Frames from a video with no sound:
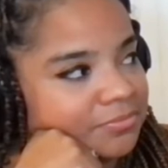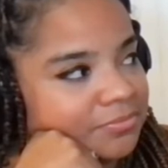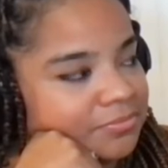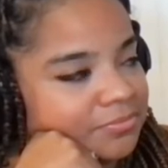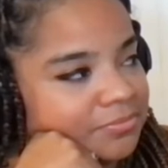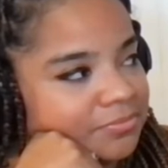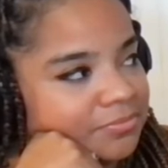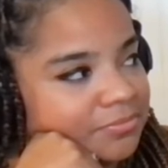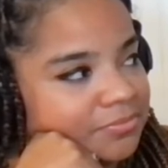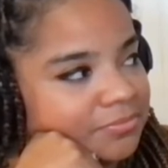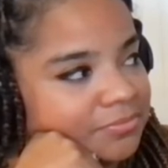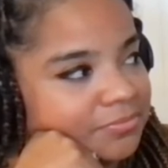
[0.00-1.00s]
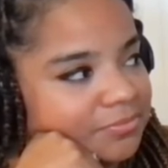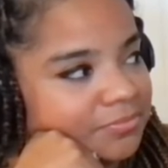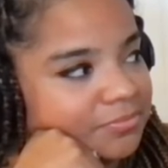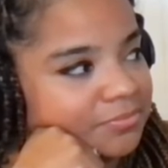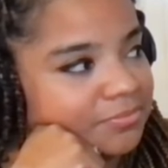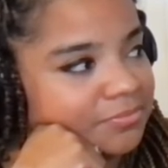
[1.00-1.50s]

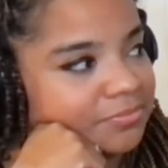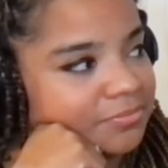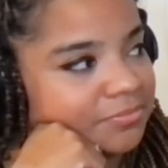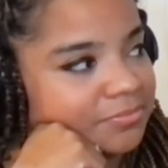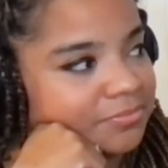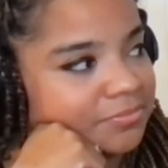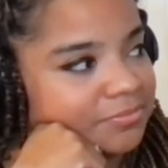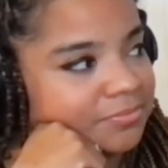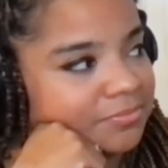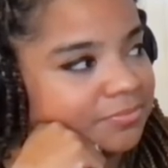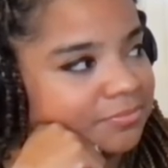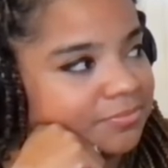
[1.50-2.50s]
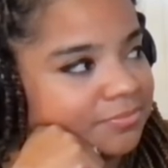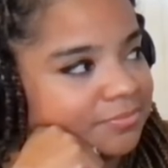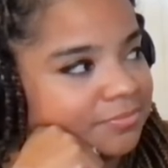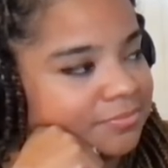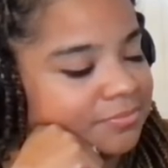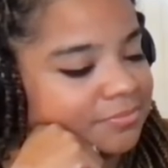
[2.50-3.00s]

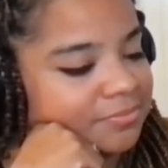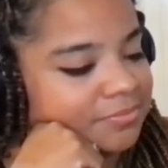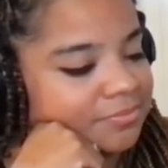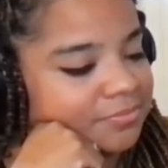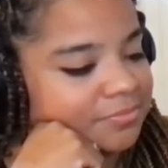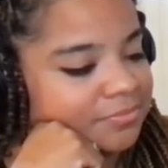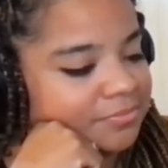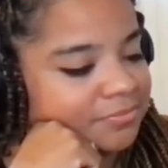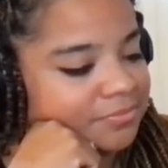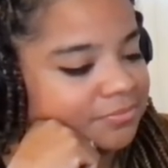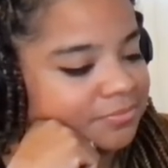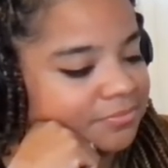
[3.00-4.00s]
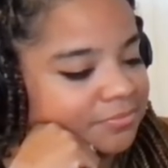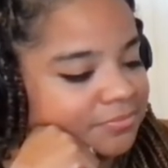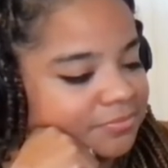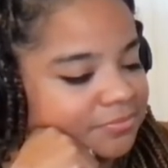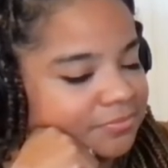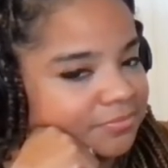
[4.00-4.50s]

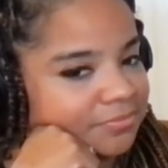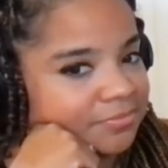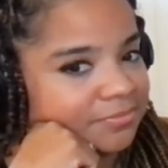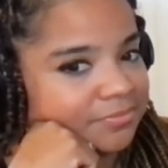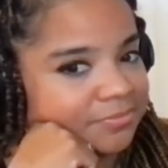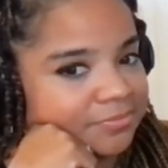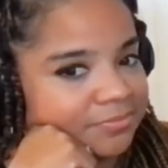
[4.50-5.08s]
[no speech]